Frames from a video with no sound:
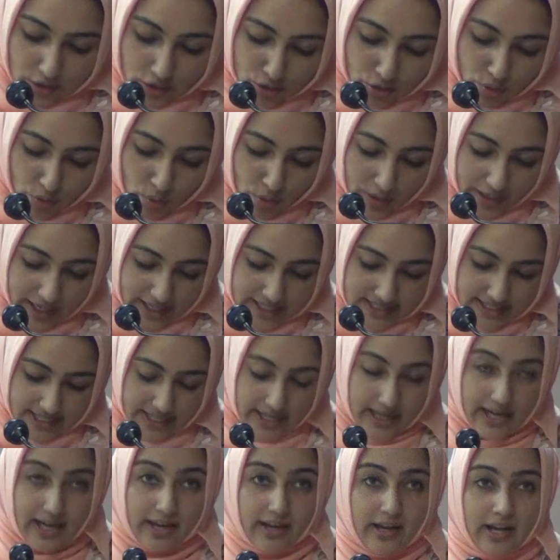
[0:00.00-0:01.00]
through his
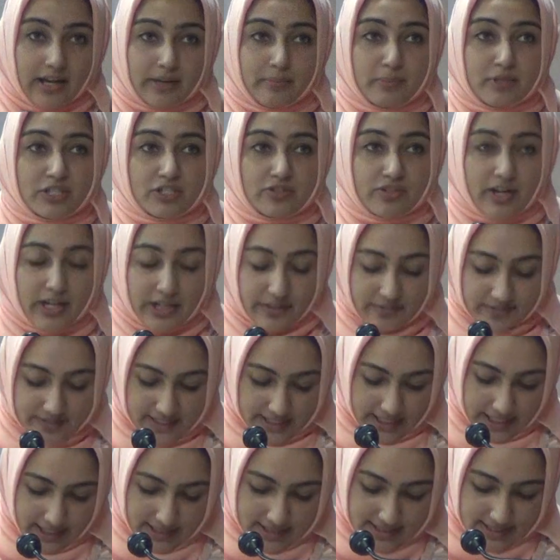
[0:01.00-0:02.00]
administrative
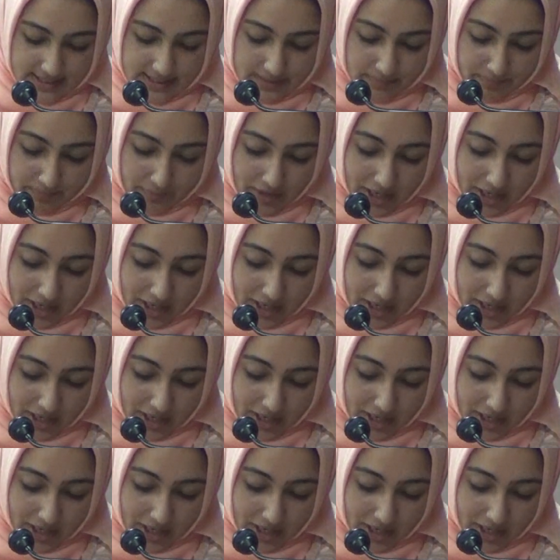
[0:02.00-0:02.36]
skills.